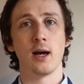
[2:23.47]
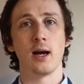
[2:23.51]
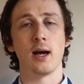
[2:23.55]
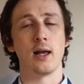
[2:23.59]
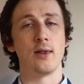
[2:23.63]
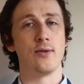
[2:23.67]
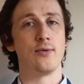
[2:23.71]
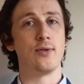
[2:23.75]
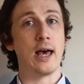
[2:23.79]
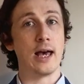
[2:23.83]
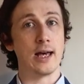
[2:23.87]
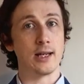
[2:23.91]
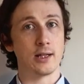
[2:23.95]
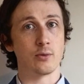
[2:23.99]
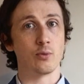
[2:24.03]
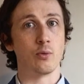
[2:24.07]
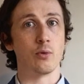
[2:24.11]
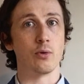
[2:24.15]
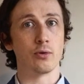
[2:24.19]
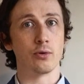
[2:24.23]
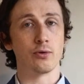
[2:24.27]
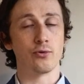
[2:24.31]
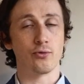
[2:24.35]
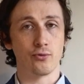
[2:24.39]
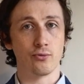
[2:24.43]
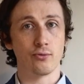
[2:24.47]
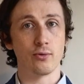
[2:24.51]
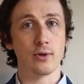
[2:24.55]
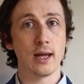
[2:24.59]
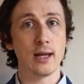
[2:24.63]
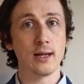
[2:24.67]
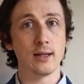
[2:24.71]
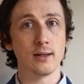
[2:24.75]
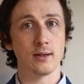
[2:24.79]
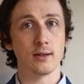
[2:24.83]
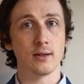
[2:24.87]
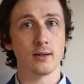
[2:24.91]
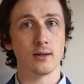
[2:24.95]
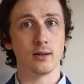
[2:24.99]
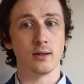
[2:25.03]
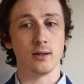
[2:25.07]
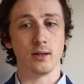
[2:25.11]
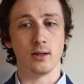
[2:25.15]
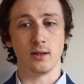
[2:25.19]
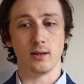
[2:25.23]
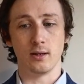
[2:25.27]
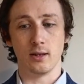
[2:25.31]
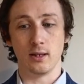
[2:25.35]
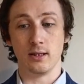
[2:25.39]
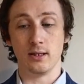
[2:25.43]
And that's what creates
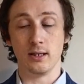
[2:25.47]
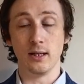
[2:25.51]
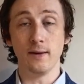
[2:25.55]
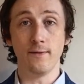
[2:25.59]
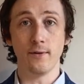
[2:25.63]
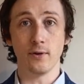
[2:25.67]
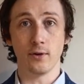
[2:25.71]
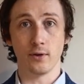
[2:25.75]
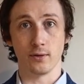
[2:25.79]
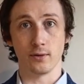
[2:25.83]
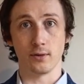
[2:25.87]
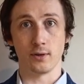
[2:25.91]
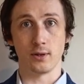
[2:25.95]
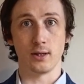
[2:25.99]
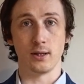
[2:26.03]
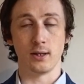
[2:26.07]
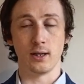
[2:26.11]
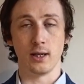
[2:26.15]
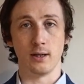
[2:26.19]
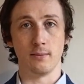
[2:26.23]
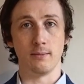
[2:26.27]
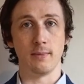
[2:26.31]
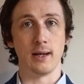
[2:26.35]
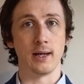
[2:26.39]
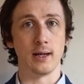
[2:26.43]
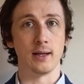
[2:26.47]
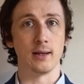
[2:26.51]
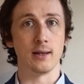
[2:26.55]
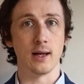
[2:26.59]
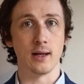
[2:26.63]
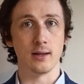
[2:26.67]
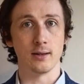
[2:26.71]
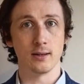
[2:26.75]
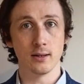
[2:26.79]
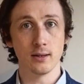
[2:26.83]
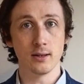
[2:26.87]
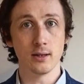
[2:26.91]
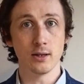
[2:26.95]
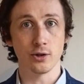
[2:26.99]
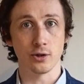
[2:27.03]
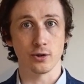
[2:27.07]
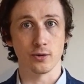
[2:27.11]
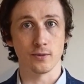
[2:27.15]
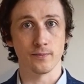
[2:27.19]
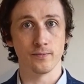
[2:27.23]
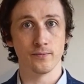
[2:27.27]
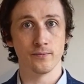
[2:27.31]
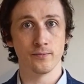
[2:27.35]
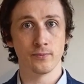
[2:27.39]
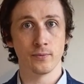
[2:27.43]
the difficulty in making that
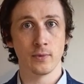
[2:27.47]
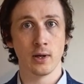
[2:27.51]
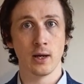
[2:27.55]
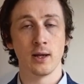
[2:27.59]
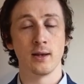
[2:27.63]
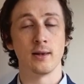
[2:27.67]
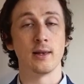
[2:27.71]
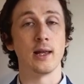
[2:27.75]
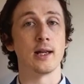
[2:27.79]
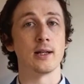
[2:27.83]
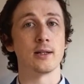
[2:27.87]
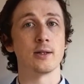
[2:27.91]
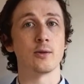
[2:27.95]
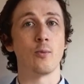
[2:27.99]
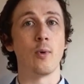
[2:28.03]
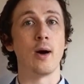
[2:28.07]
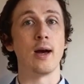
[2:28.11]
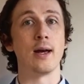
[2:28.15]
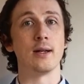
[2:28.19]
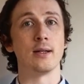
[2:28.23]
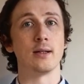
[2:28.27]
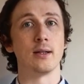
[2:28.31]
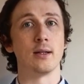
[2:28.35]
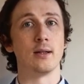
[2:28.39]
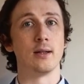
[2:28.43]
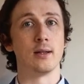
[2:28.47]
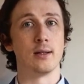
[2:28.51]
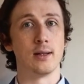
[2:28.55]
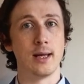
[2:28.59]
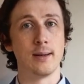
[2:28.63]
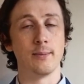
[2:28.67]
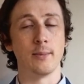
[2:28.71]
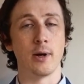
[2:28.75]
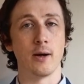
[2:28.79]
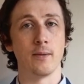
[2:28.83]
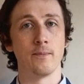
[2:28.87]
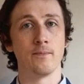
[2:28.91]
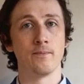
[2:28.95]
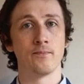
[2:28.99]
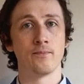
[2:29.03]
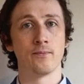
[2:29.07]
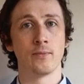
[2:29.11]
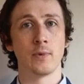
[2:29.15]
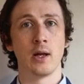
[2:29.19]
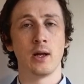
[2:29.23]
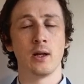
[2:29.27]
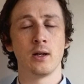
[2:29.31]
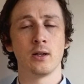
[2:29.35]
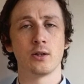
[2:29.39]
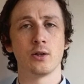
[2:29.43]
decision. That's why it's a dilemma.
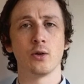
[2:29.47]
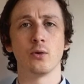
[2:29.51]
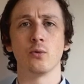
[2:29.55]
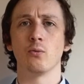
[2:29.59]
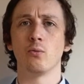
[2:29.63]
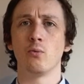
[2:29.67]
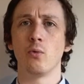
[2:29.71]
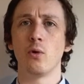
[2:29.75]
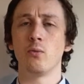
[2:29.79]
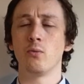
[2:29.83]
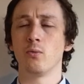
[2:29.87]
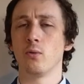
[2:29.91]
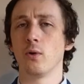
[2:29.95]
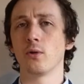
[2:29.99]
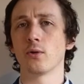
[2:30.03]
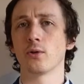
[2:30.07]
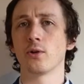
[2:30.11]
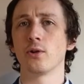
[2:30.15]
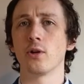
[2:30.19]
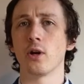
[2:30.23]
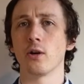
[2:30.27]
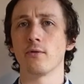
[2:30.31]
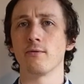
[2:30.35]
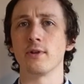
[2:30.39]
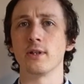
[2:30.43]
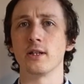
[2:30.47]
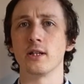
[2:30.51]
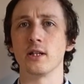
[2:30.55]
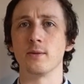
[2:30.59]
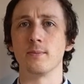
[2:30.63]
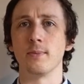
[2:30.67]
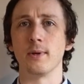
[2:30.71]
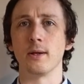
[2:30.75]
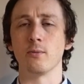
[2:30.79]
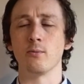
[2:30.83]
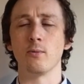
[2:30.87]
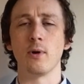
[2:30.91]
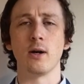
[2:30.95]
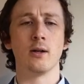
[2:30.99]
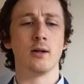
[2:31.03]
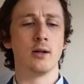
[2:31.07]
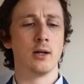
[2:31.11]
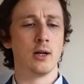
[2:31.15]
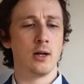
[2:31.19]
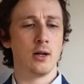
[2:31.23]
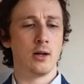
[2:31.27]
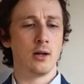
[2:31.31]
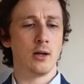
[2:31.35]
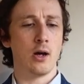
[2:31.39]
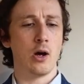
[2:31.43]
So what could our reasons be? Well,
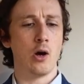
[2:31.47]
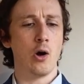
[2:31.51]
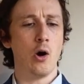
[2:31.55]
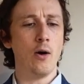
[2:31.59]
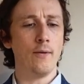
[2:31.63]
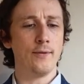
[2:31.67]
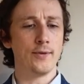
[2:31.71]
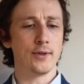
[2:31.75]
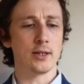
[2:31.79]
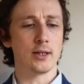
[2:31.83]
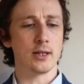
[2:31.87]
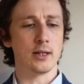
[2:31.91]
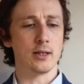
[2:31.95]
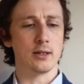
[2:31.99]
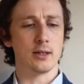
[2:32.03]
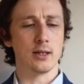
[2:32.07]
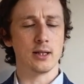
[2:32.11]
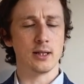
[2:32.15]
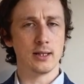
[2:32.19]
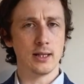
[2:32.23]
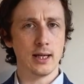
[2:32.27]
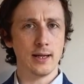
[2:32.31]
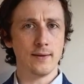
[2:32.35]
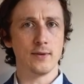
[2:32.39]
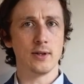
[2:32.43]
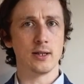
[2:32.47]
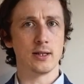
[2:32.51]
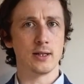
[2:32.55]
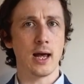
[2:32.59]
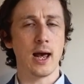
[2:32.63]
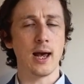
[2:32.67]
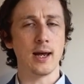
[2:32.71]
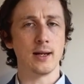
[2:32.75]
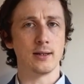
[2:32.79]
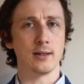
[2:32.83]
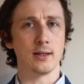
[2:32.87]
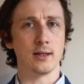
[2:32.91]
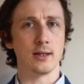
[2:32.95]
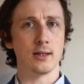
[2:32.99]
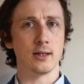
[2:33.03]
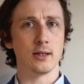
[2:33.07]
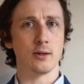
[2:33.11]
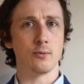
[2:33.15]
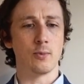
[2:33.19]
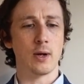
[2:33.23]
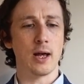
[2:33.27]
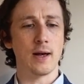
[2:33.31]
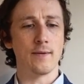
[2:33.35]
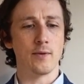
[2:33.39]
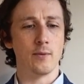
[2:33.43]
obviously, to save the scientist,
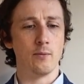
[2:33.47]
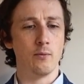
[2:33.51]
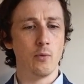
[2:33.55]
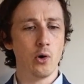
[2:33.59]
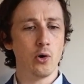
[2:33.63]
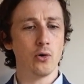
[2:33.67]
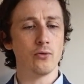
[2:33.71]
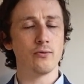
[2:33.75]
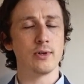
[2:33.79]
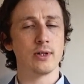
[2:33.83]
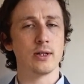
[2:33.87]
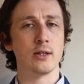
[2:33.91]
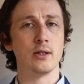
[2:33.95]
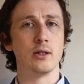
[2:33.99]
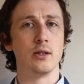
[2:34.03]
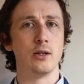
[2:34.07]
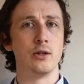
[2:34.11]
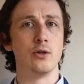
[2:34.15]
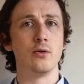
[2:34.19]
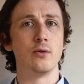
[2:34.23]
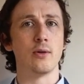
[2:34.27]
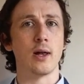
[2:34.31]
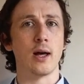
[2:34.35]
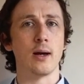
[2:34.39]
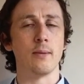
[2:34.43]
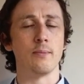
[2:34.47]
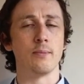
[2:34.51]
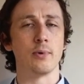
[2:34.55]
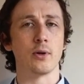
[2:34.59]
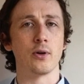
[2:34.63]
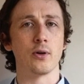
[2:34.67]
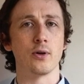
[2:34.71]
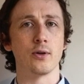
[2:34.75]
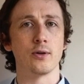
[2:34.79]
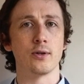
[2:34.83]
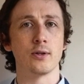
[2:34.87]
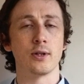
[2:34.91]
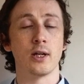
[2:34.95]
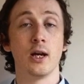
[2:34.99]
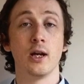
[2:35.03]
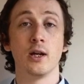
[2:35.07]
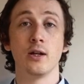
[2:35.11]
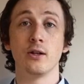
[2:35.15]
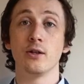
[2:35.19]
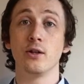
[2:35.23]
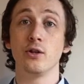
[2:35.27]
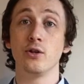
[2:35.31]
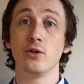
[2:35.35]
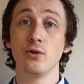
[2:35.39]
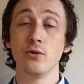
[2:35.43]
we have a moral reason to do that because
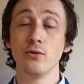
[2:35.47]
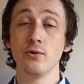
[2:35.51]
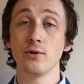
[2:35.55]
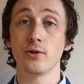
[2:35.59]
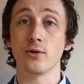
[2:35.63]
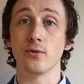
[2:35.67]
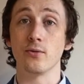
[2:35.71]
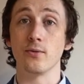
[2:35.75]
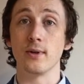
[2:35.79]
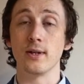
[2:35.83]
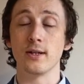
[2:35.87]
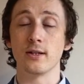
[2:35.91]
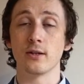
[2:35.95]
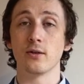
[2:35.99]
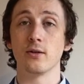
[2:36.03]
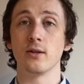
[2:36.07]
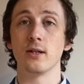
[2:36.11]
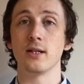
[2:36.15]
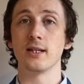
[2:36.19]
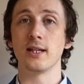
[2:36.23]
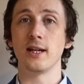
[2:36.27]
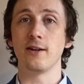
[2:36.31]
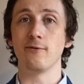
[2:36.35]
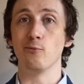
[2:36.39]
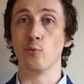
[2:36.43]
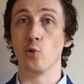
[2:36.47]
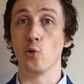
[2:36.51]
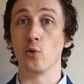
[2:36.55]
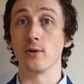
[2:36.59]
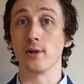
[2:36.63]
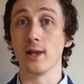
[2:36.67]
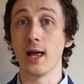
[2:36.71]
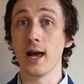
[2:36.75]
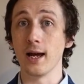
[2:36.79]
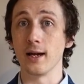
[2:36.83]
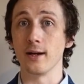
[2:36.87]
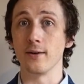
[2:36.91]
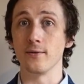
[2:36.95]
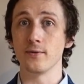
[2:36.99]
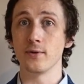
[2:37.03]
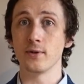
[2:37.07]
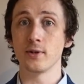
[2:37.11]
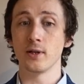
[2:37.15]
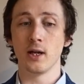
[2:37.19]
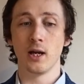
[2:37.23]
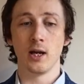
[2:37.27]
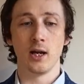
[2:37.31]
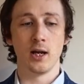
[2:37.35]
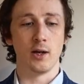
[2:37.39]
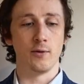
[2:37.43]
to do so is going to save more lives.
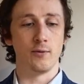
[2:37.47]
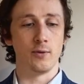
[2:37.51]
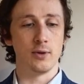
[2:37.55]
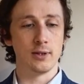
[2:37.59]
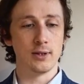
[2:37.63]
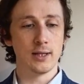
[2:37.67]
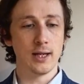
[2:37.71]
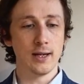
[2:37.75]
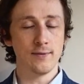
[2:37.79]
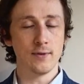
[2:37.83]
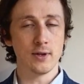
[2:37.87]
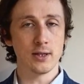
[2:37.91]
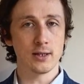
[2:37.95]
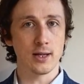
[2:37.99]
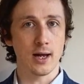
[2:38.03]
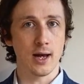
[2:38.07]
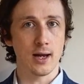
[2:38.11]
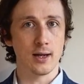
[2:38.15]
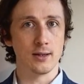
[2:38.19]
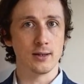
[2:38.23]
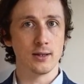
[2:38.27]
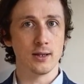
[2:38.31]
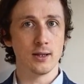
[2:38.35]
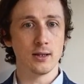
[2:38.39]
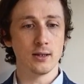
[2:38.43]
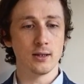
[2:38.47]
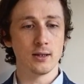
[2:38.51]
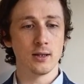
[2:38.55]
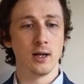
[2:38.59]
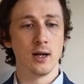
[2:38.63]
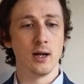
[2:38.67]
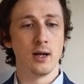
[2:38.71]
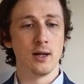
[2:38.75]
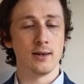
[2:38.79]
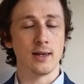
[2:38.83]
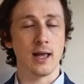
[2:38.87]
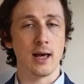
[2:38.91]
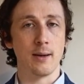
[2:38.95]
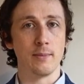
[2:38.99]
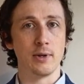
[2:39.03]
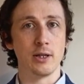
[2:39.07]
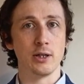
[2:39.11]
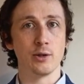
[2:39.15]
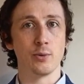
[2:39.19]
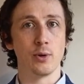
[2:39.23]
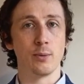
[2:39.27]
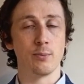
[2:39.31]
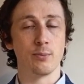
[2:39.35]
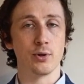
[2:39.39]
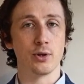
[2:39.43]
If we save the scientist, that
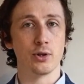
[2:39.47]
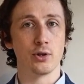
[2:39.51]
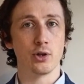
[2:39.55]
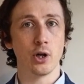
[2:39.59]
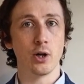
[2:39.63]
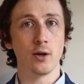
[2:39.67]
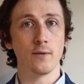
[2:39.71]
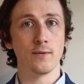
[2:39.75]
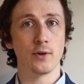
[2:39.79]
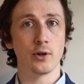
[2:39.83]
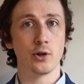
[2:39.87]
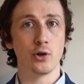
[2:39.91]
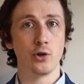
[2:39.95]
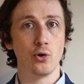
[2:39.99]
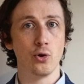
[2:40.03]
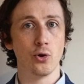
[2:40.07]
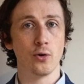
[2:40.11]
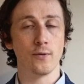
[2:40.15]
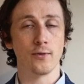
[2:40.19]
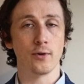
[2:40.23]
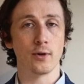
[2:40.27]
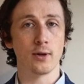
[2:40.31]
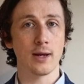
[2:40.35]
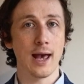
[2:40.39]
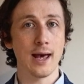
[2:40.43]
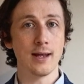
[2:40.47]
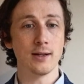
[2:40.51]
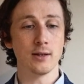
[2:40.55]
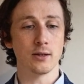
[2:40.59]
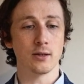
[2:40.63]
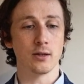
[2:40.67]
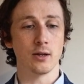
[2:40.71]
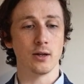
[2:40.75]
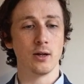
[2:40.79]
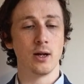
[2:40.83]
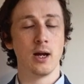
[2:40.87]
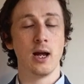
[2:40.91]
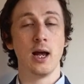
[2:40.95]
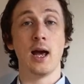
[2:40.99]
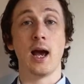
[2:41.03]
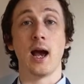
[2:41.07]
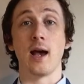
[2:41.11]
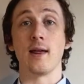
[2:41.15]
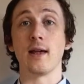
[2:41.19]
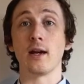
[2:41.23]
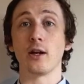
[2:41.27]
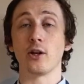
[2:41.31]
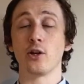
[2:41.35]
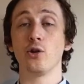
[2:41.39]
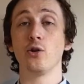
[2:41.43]
means we preserve the cure for cancer,
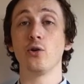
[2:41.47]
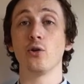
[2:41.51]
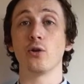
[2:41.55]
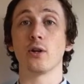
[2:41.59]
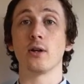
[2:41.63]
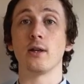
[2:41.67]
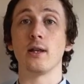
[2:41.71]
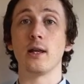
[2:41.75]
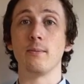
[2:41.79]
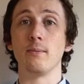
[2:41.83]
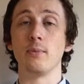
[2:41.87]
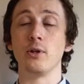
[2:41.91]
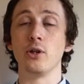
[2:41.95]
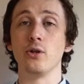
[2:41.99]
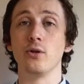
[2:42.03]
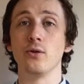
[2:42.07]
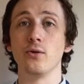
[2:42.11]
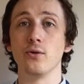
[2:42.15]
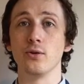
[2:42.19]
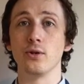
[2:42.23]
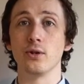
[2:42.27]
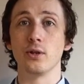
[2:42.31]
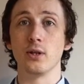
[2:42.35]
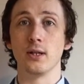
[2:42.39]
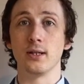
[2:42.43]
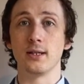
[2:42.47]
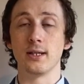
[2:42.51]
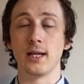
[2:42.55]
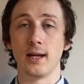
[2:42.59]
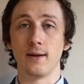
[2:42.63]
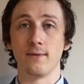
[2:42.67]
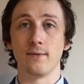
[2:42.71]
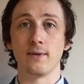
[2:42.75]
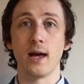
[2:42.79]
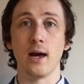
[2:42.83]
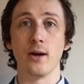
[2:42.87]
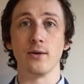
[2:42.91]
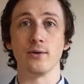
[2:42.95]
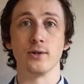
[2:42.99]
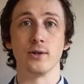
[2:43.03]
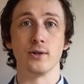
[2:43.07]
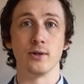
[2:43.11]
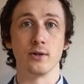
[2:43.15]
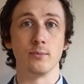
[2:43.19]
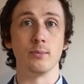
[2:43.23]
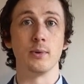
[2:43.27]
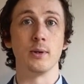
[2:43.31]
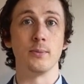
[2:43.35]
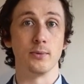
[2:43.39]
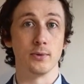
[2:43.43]
and that cure can then be used to save thousands
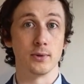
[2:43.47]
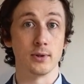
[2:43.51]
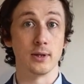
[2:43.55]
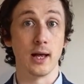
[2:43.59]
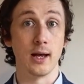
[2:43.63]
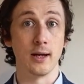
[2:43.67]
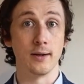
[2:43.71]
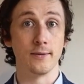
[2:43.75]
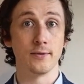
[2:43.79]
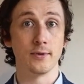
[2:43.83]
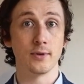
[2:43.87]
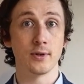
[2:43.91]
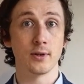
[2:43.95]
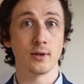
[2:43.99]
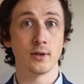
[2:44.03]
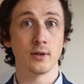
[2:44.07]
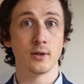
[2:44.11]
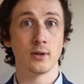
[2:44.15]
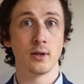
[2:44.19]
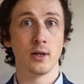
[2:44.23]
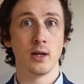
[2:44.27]
of people's lives.